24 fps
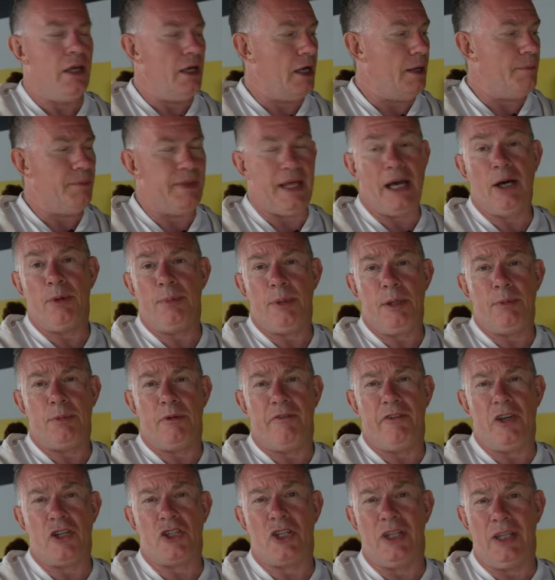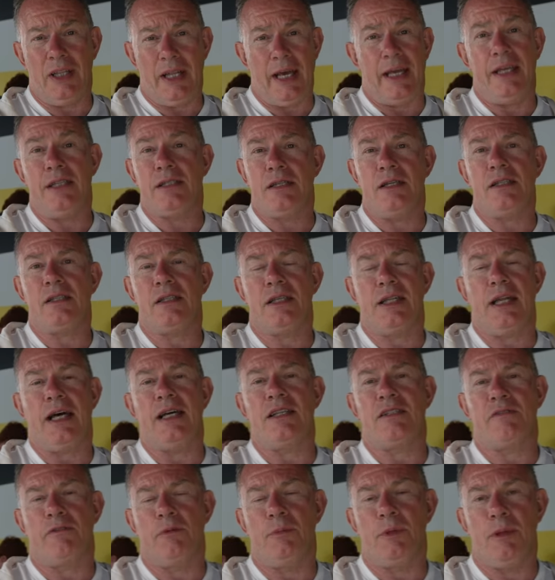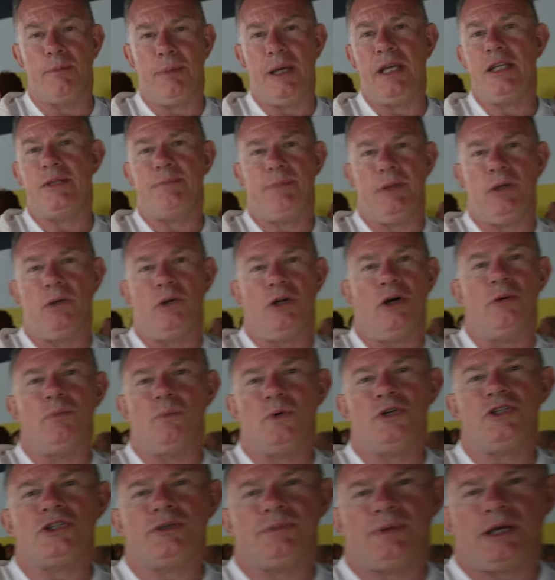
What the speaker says: That will be provisioned later, so that's from the base build onwards.